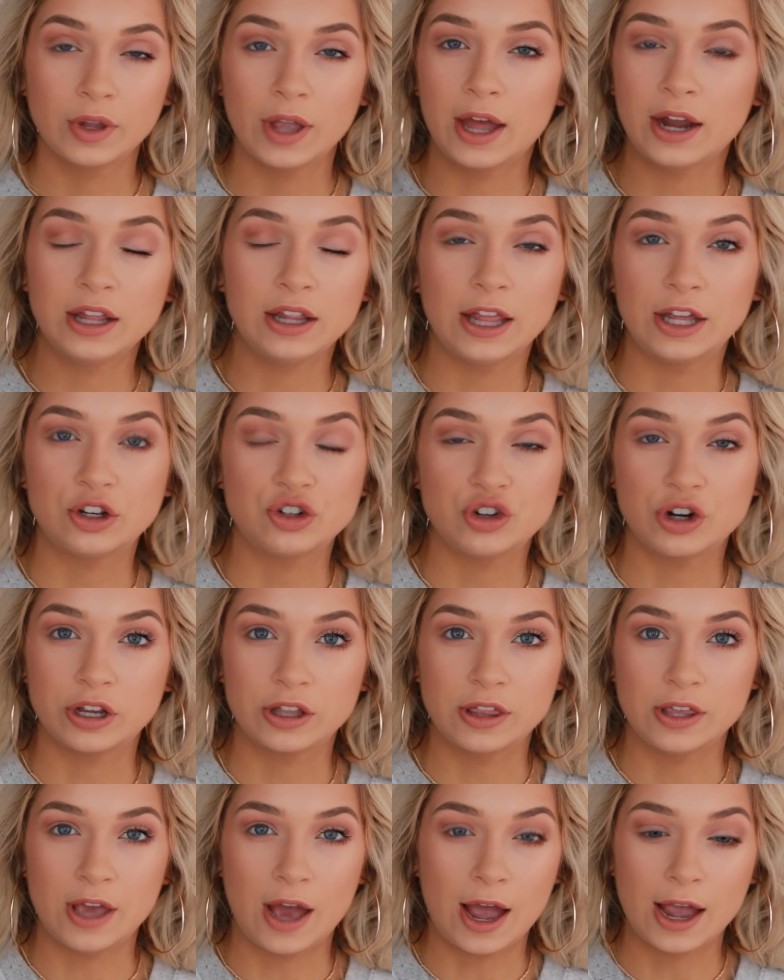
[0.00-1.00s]
kind of like trick
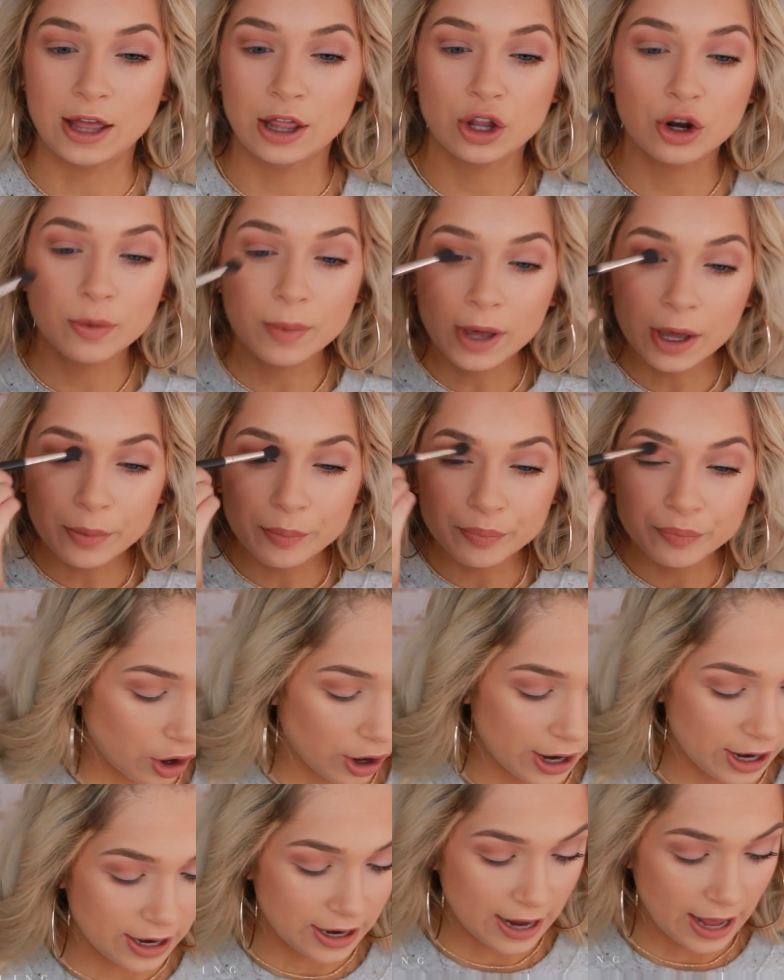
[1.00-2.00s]
the eye a little bit.
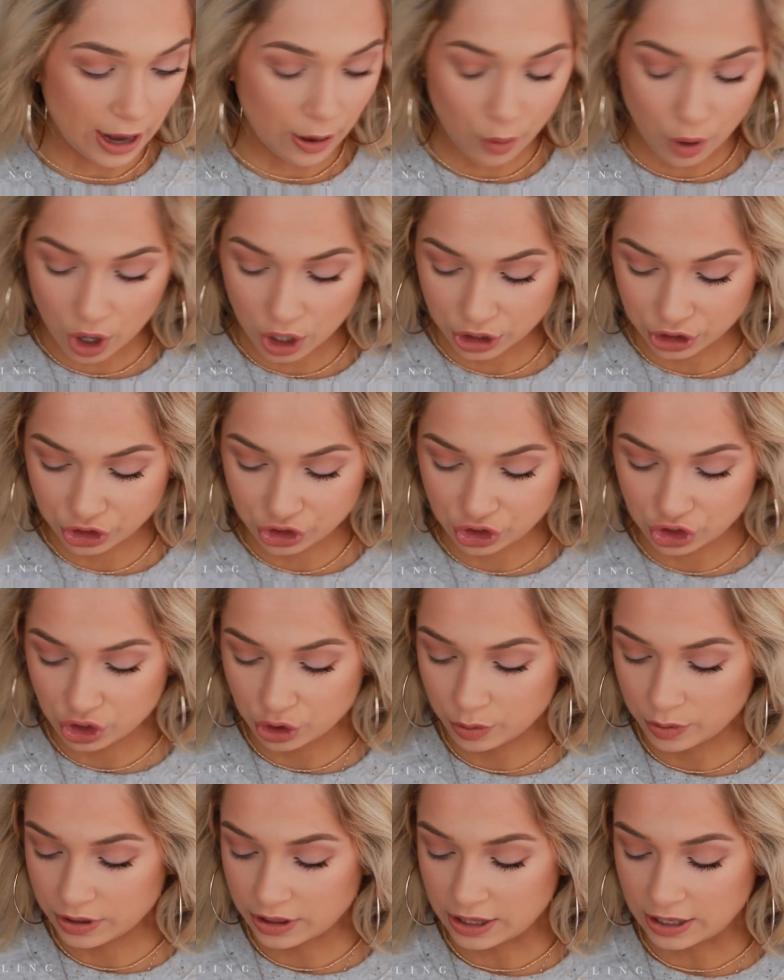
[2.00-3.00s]
All right, now
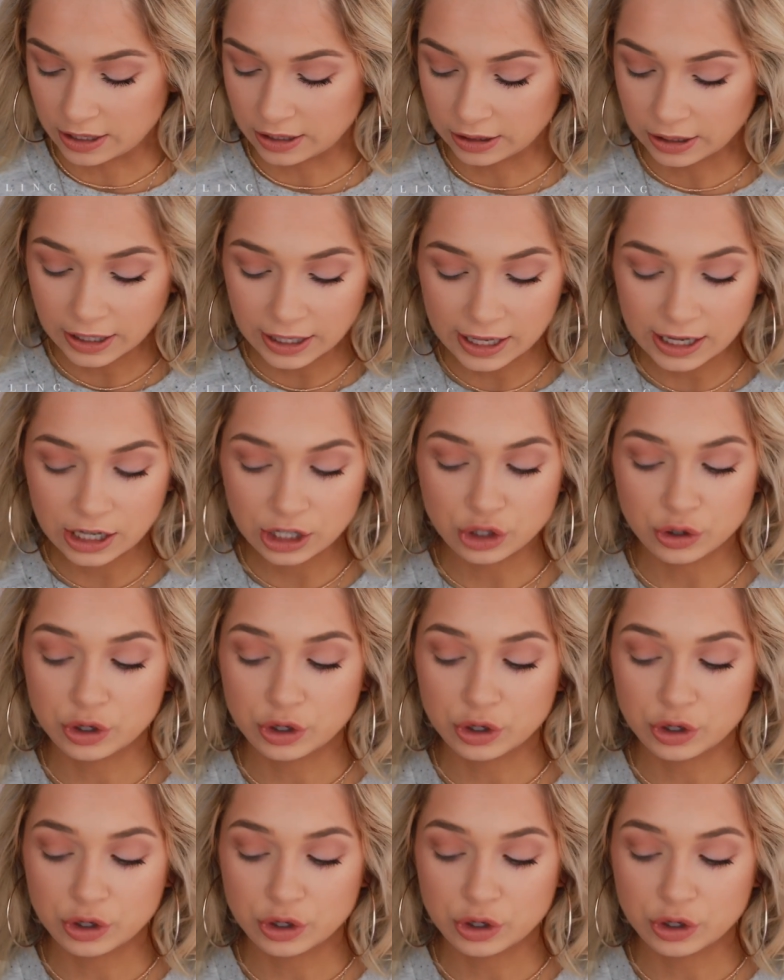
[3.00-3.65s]
onto the lid.